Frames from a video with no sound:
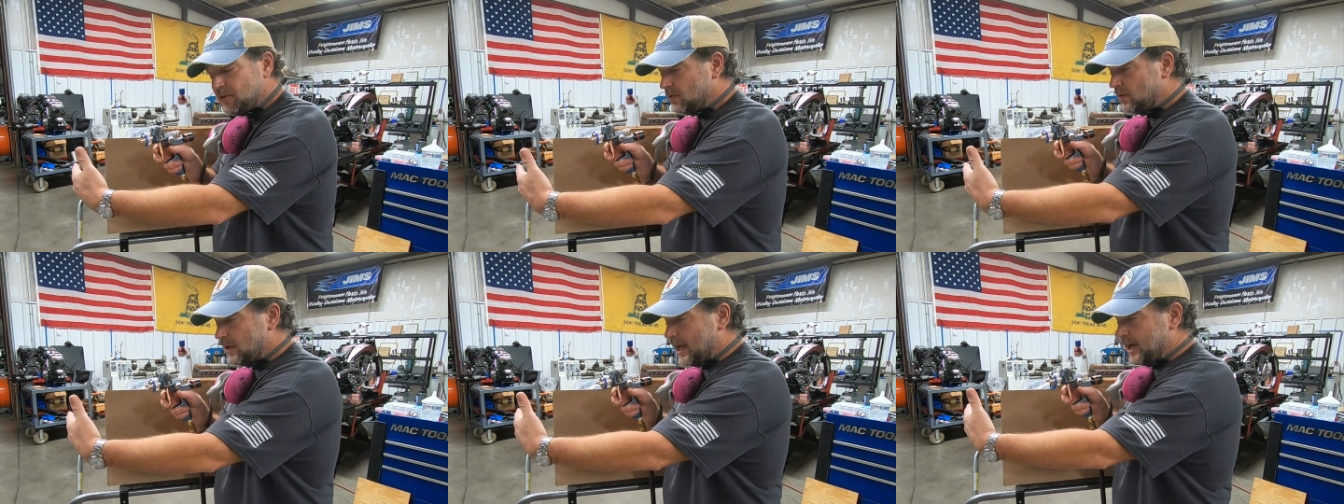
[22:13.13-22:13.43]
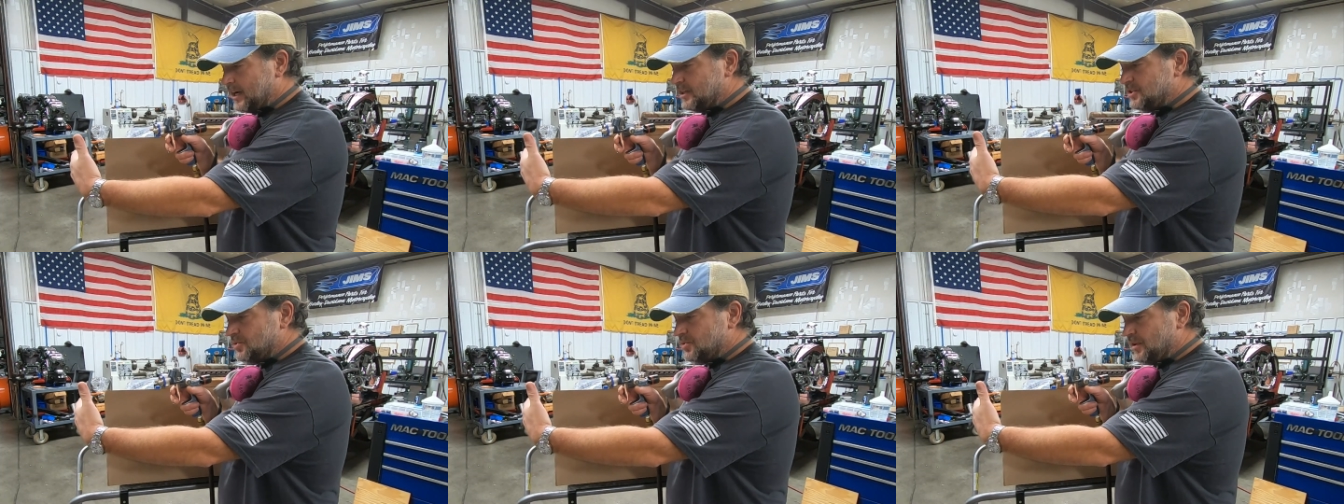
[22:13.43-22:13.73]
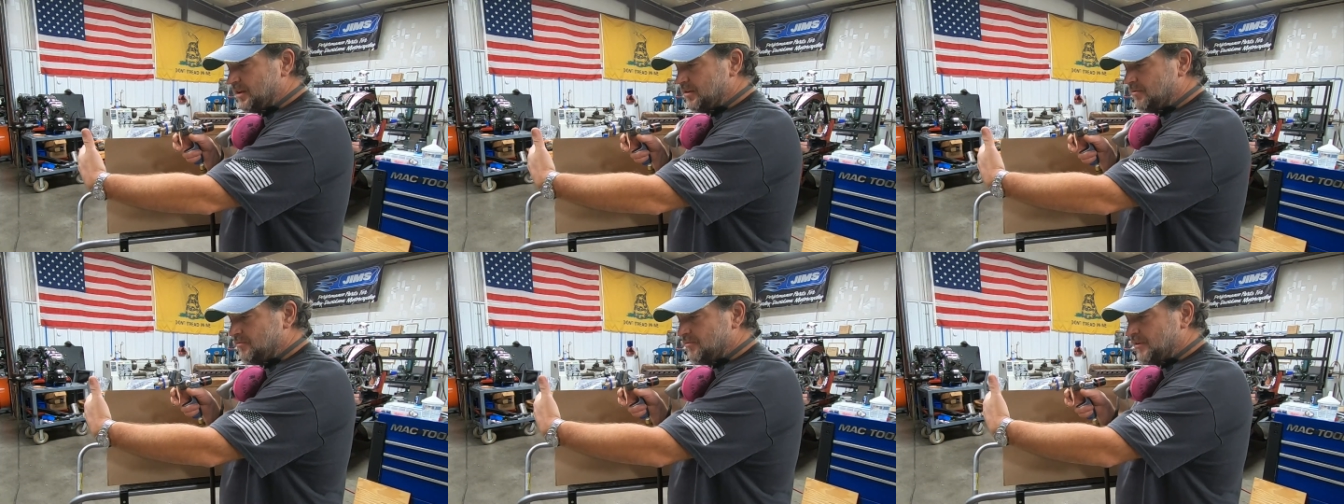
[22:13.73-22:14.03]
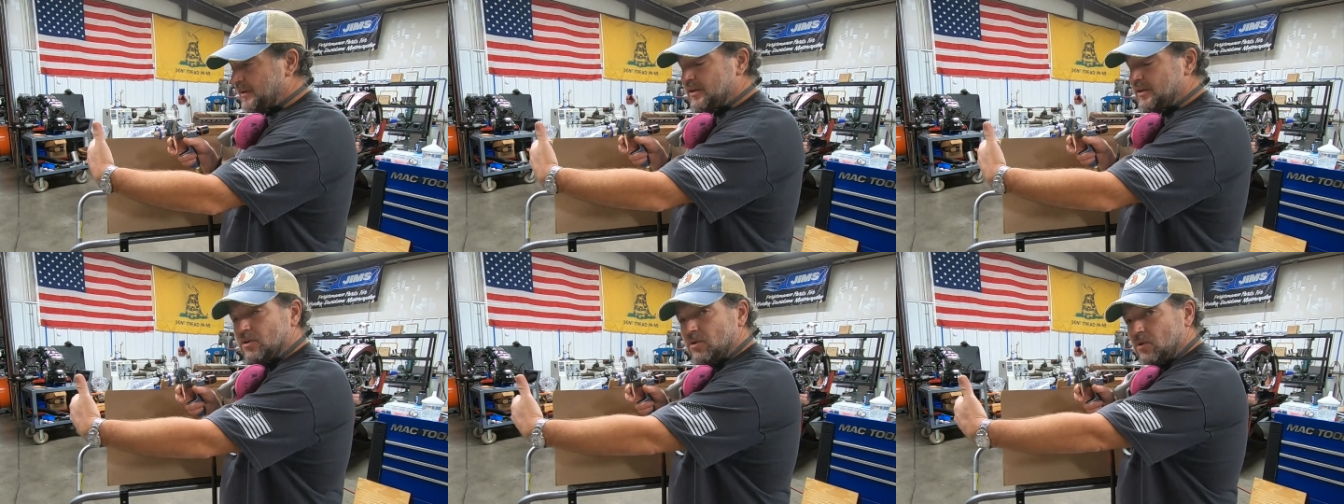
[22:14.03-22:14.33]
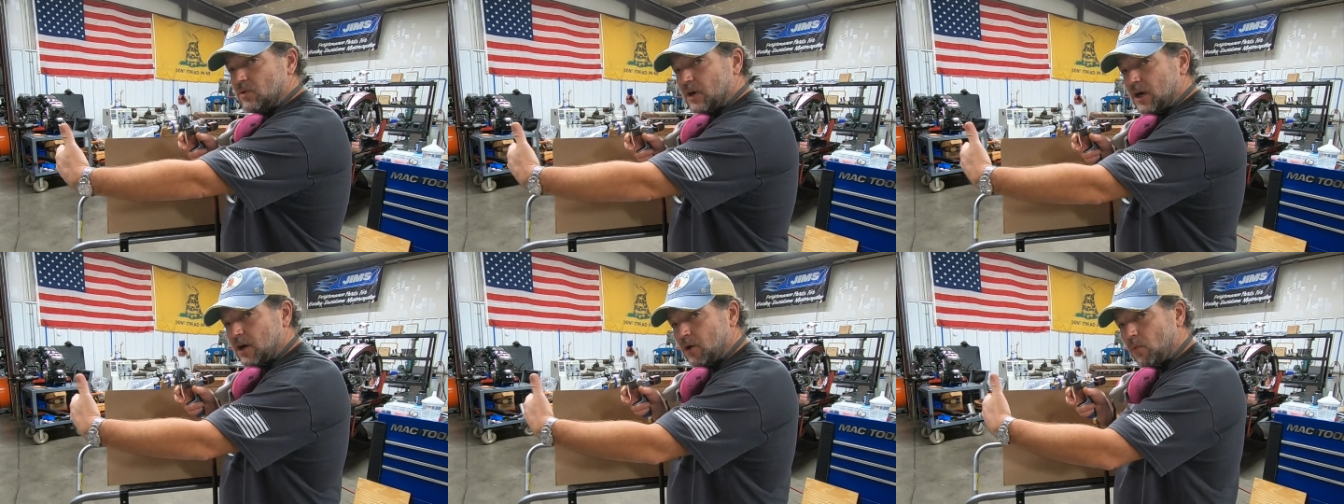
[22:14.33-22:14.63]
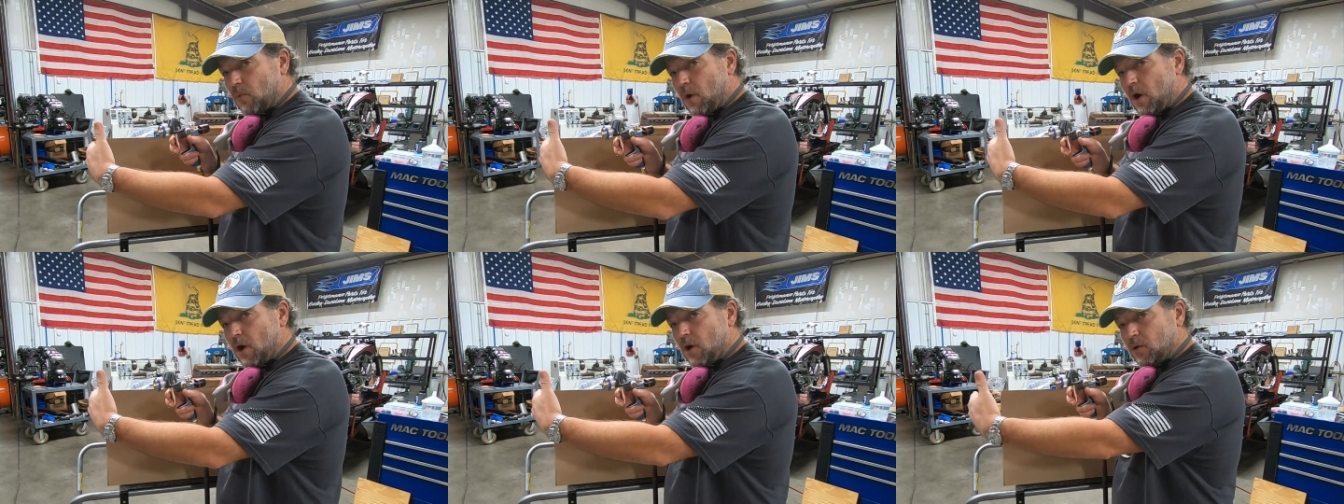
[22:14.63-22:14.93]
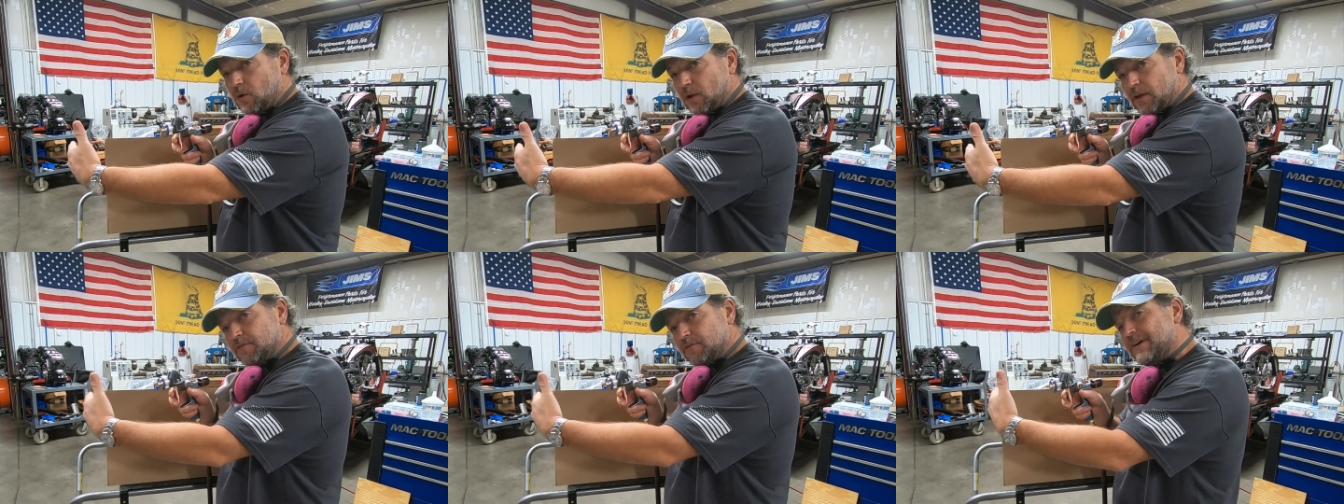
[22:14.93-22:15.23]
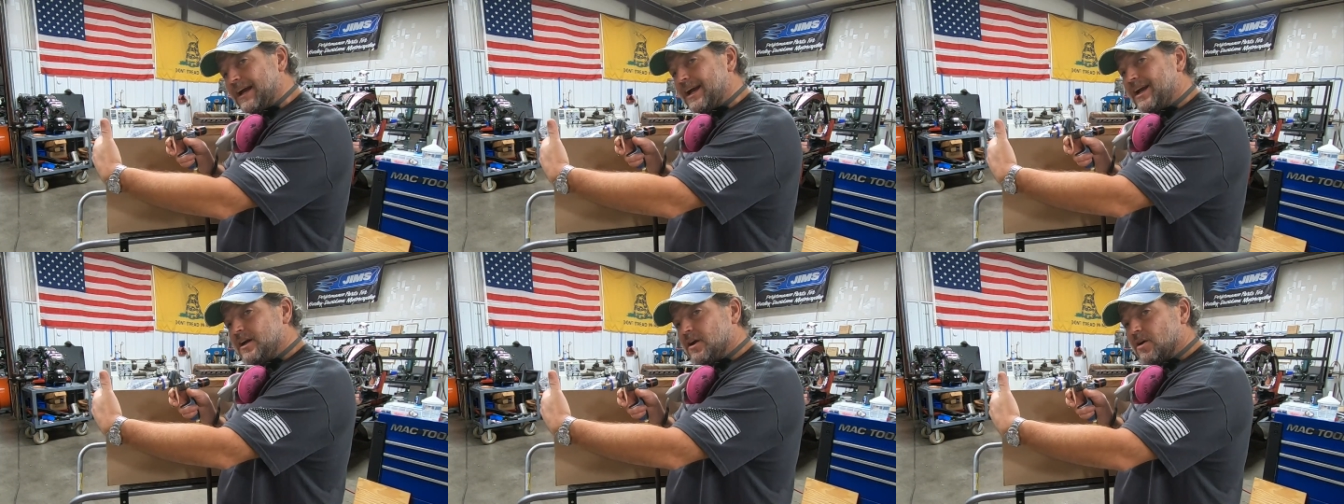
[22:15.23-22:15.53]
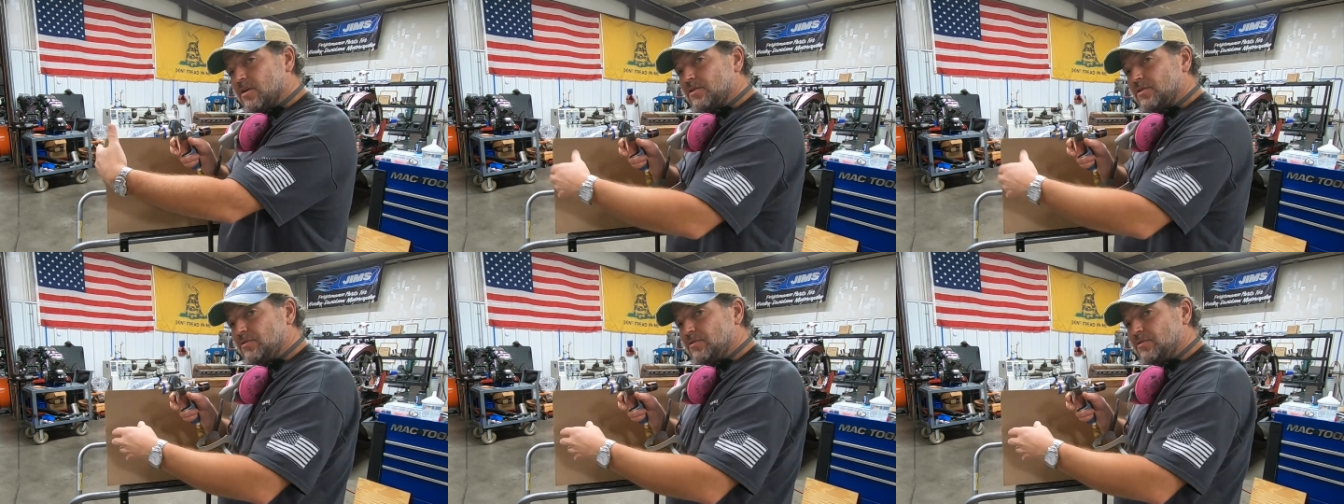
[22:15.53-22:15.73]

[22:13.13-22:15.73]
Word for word: you'll actually feel a wall of air.